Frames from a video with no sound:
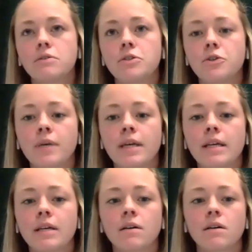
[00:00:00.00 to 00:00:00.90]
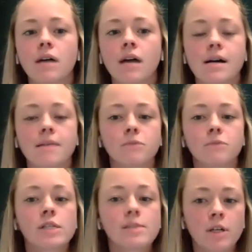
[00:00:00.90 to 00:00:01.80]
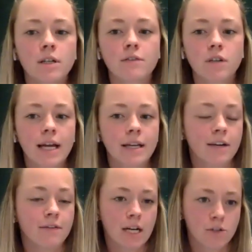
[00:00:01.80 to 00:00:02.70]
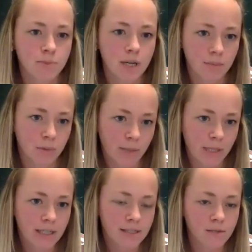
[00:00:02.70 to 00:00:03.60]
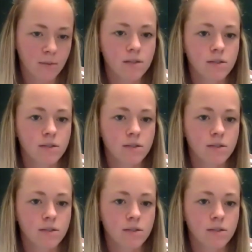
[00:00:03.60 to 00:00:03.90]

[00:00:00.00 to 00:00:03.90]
doing crispier variety of hydroponic blueberries as well.